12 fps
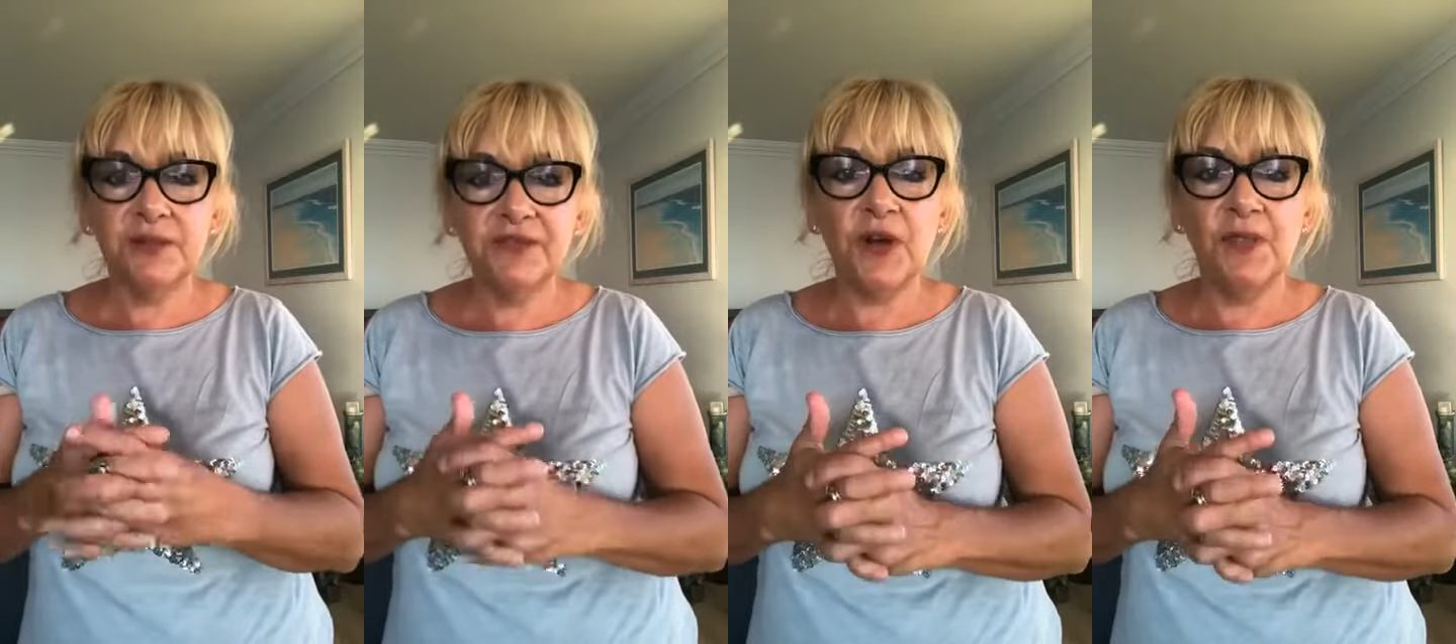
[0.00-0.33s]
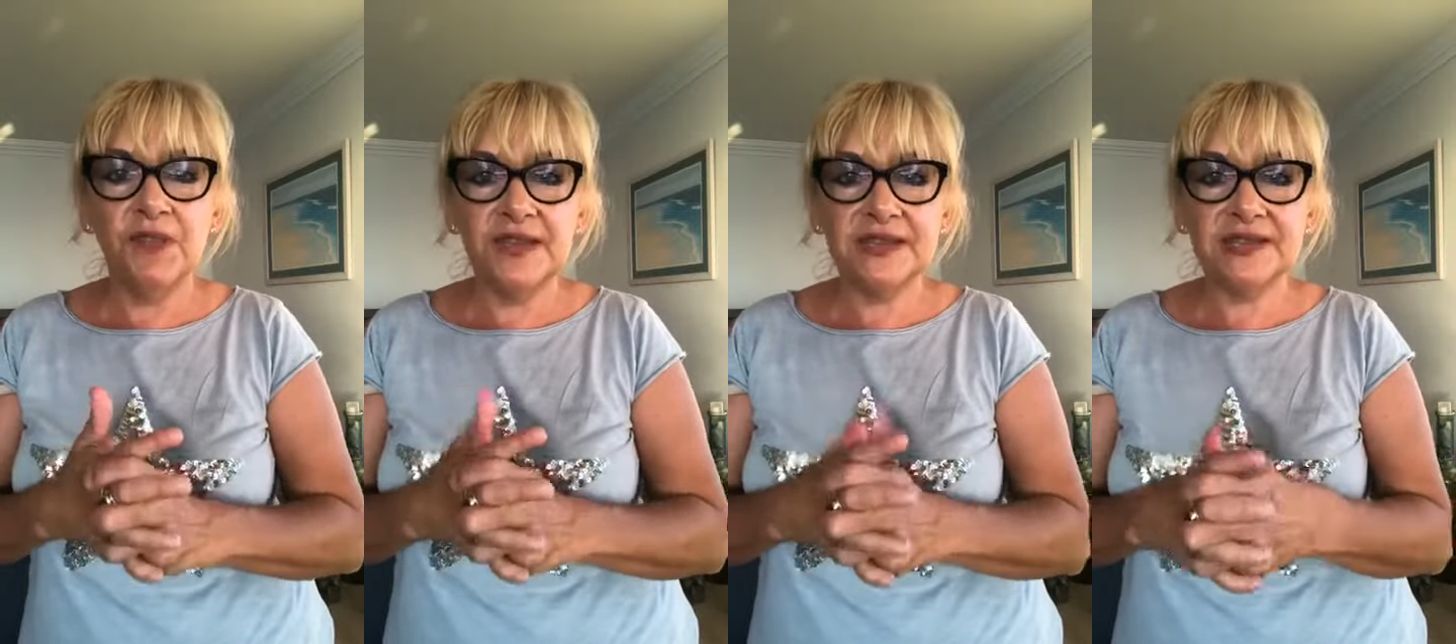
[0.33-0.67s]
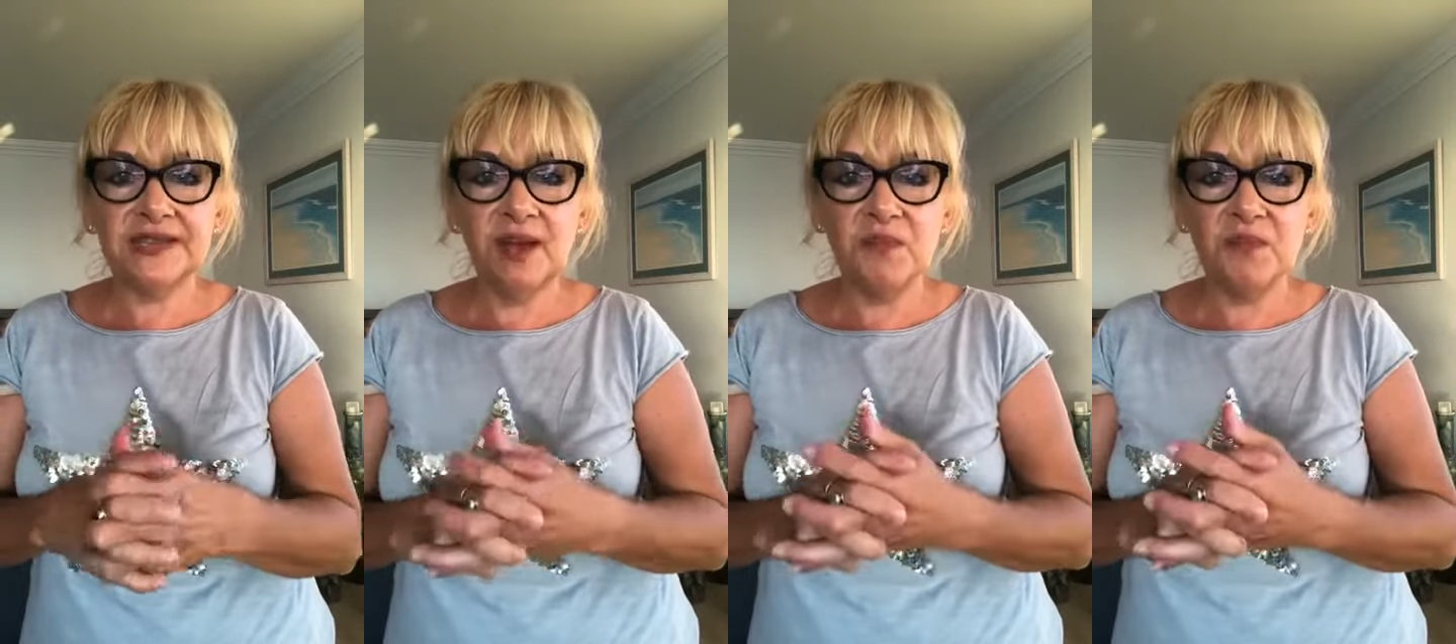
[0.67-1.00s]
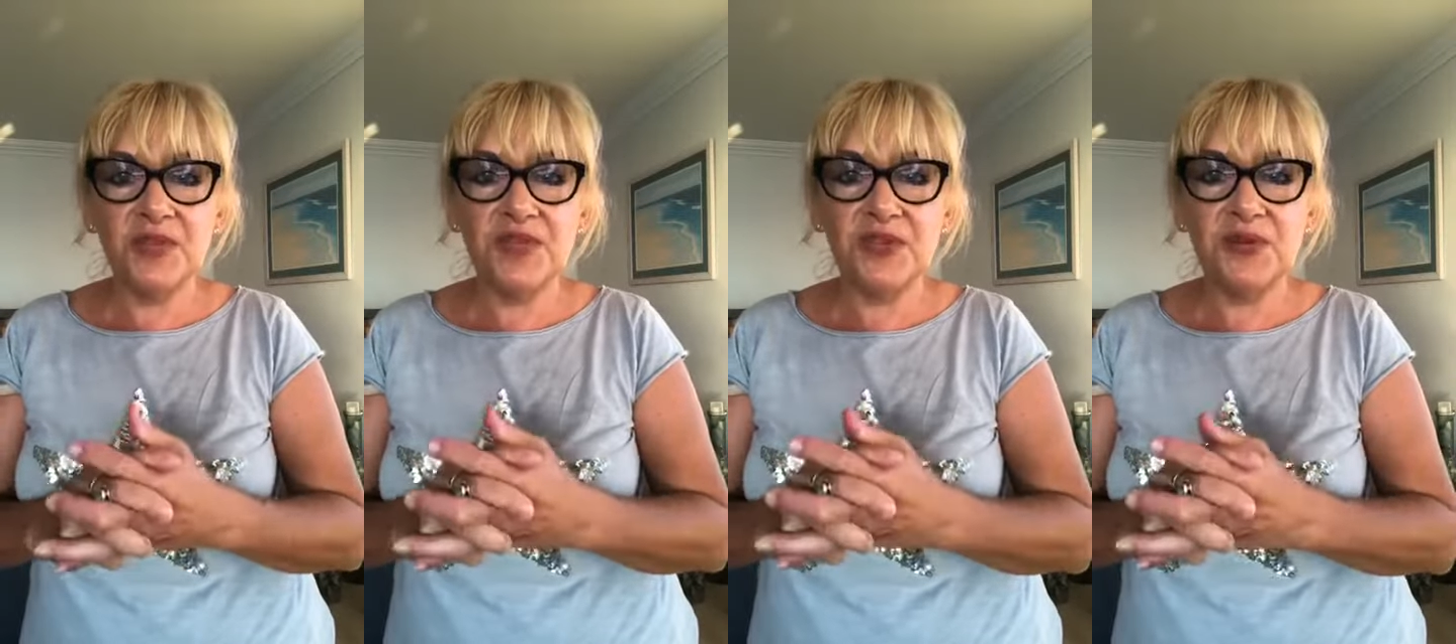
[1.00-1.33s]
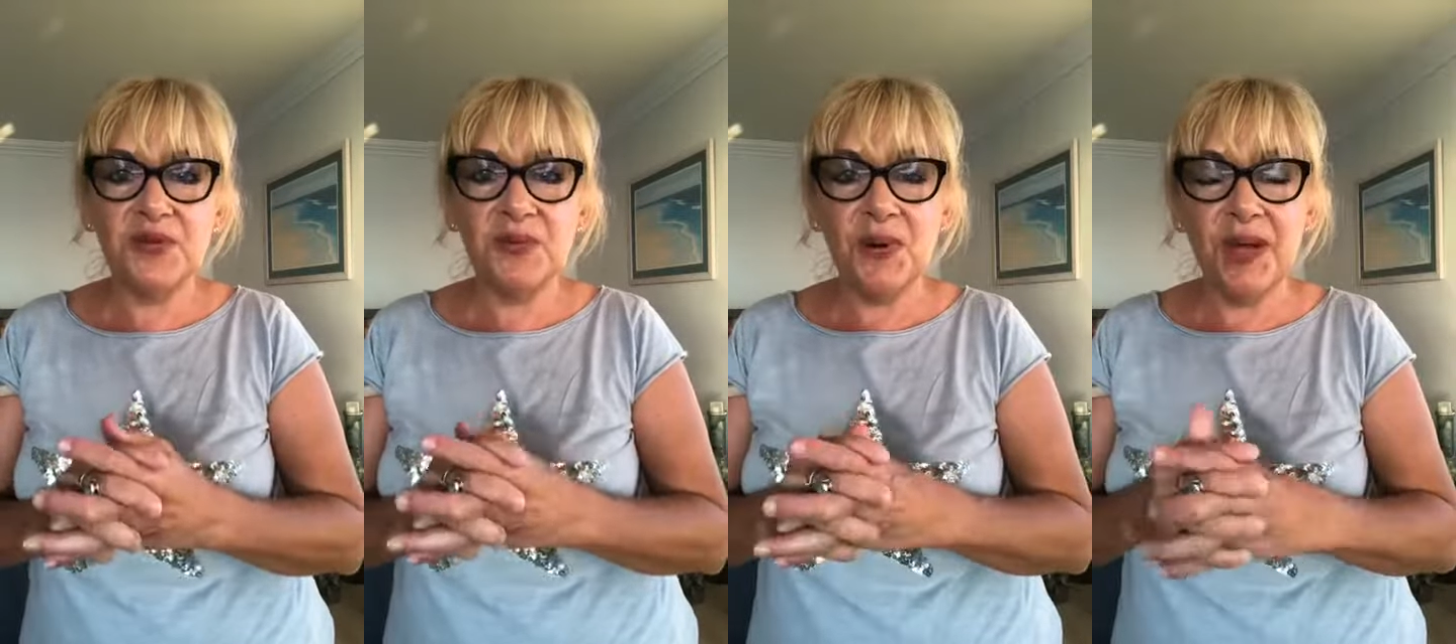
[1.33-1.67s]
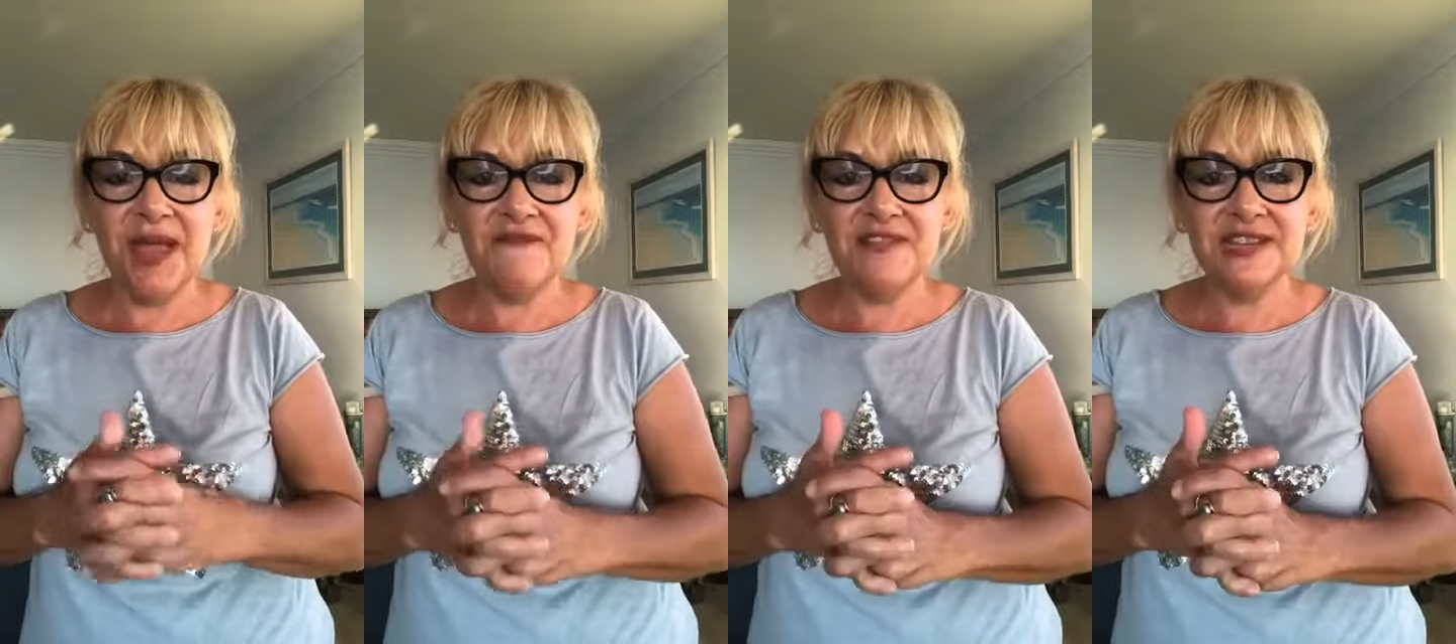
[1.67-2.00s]
We've got this. I'm with you
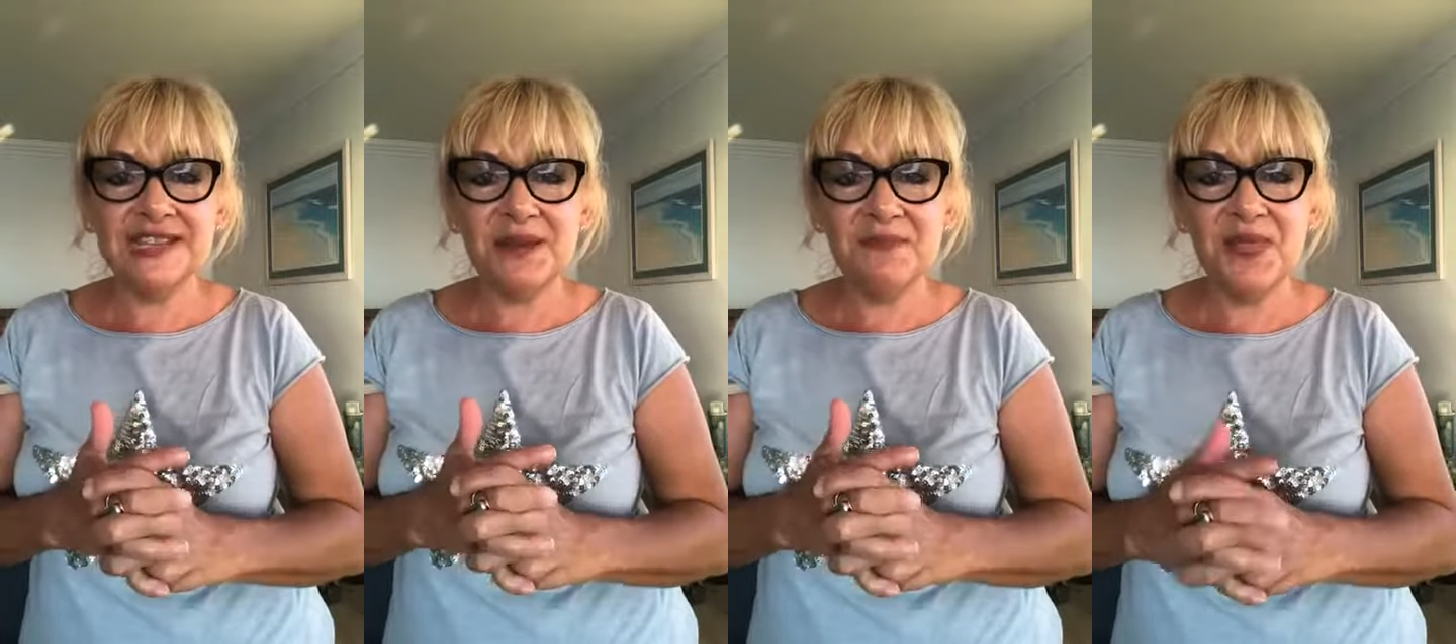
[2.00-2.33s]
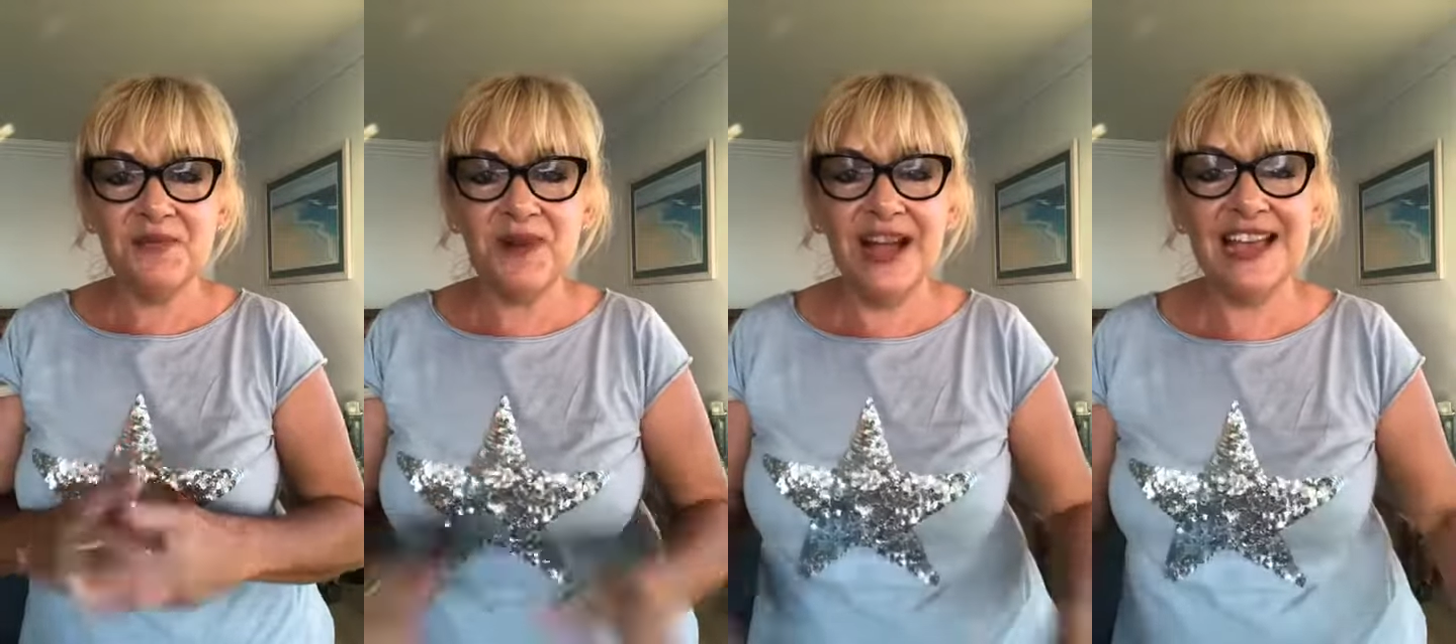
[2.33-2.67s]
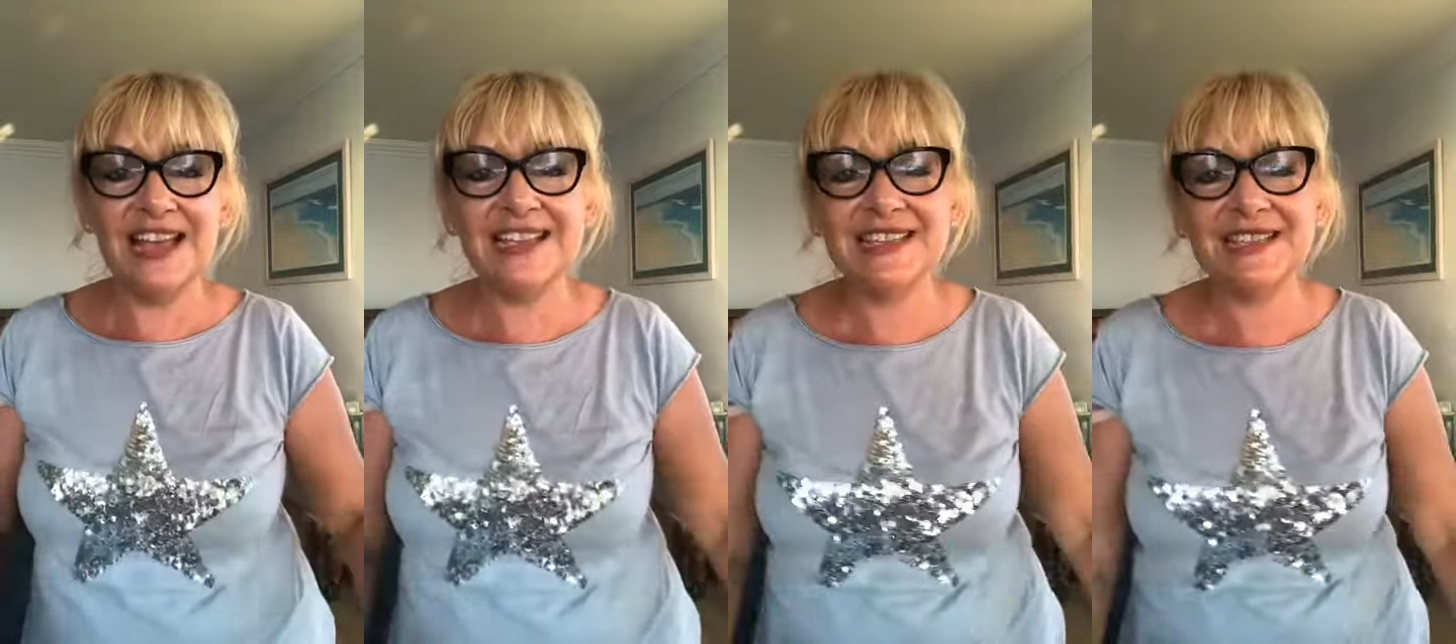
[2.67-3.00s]
every step of the way.